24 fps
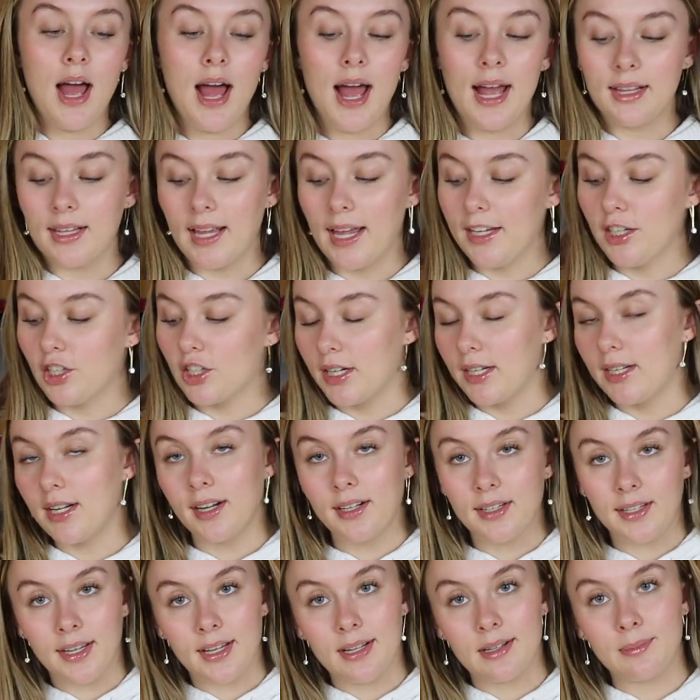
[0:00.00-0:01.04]
I like green
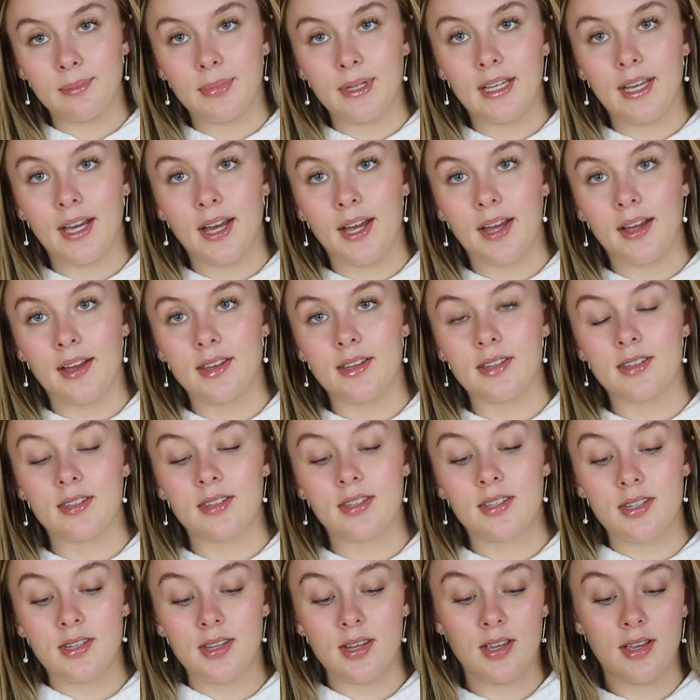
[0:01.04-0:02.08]
onion
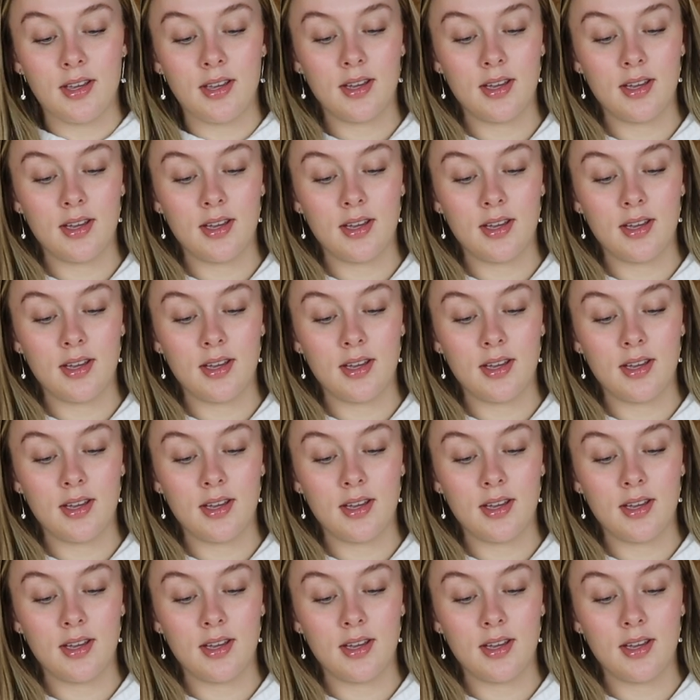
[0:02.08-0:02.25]
because